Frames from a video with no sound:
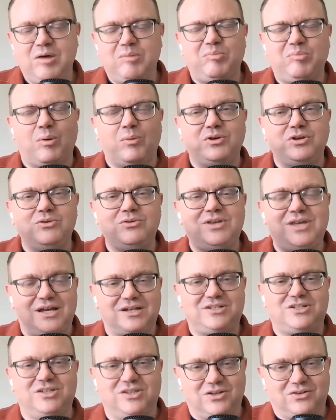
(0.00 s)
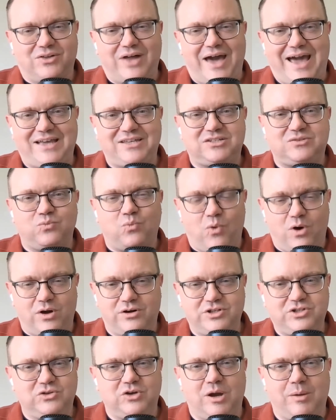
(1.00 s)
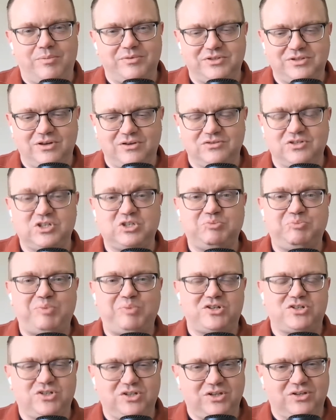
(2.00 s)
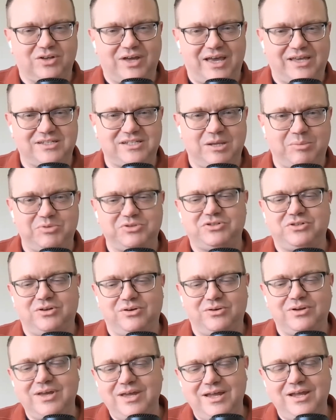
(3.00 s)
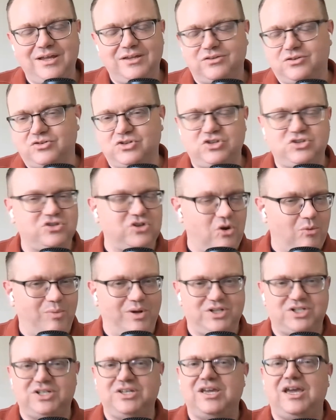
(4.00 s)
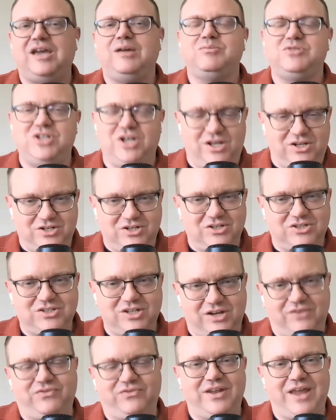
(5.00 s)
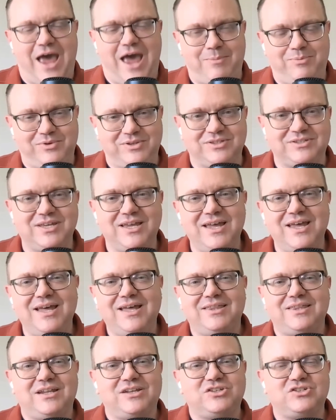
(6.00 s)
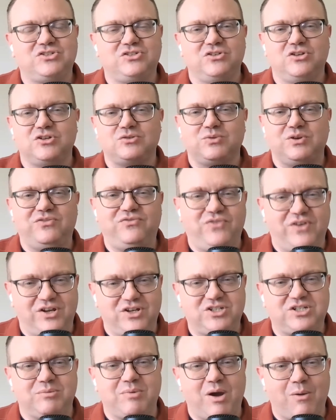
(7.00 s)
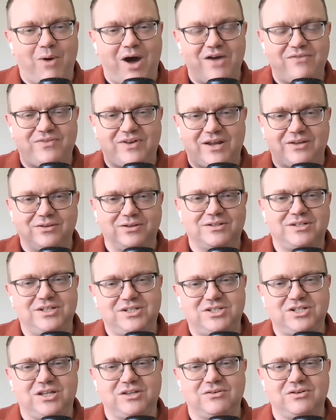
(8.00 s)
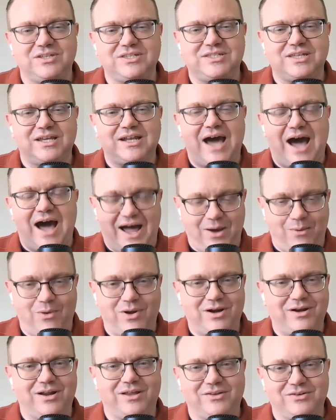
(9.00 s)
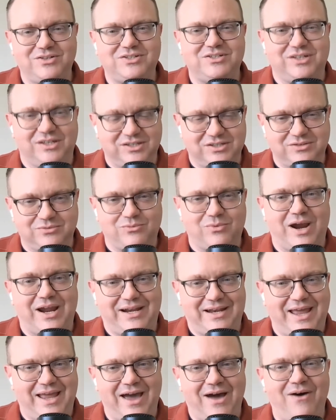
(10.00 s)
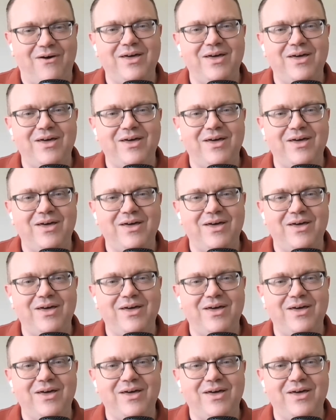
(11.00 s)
But when you get to the last one or two episodes, especially the last episode, there's so much game changing stuff that happens. Oh, as nice. soon as we finished it, my wife and I looked at each other and said, I want another season right now.